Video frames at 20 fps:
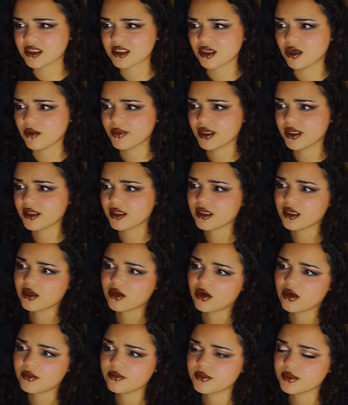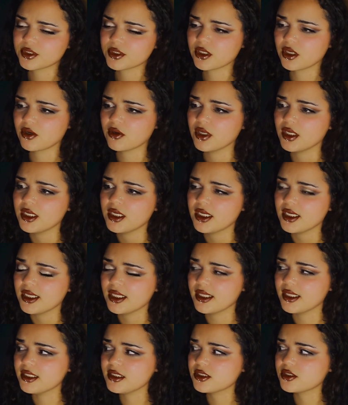It doesn't help anything at all. So,
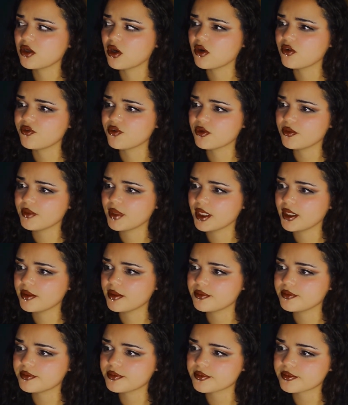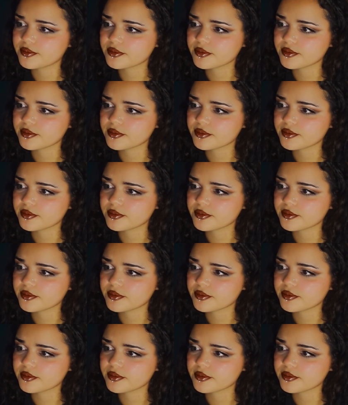this song for me